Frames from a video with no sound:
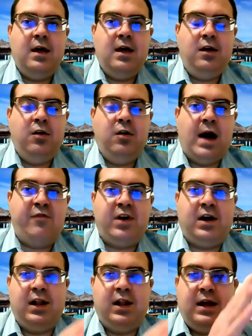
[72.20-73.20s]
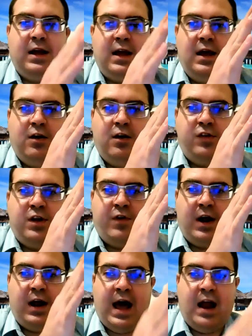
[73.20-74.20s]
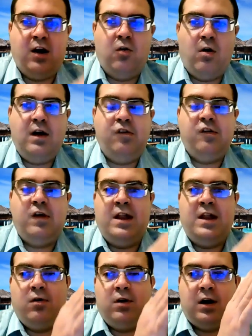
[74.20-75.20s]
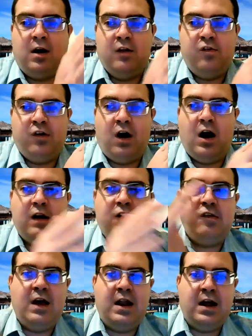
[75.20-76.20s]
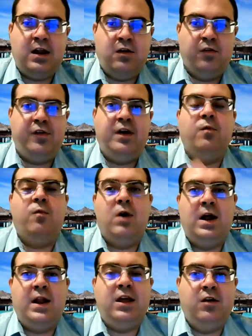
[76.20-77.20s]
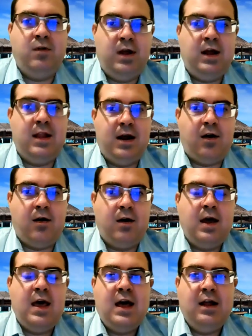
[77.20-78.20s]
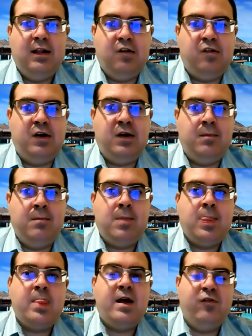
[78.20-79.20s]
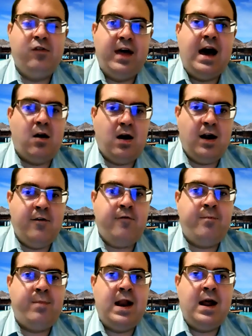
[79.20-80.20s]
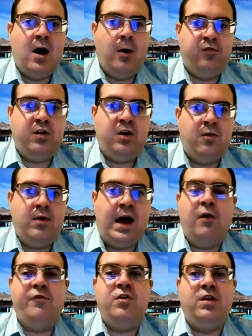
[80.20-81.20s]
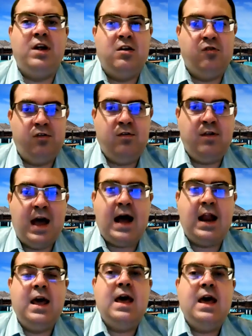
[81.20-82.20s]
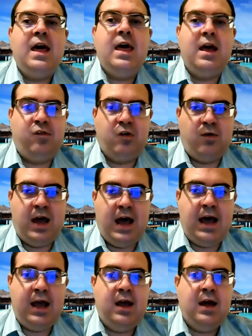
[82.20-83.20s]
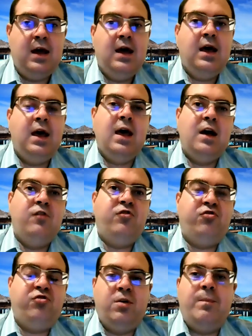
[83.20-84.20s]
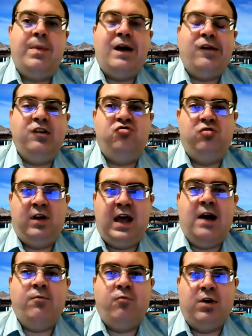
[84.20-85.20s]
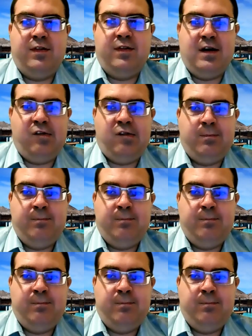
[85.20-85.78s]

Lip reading: you'll have to click, there's different categories, and you'll click on stocks, and then you'll see the one that you need there listed. So that ought to have been help to you. Now, if you didn't do that, it's okay. Just do the best that you can with this.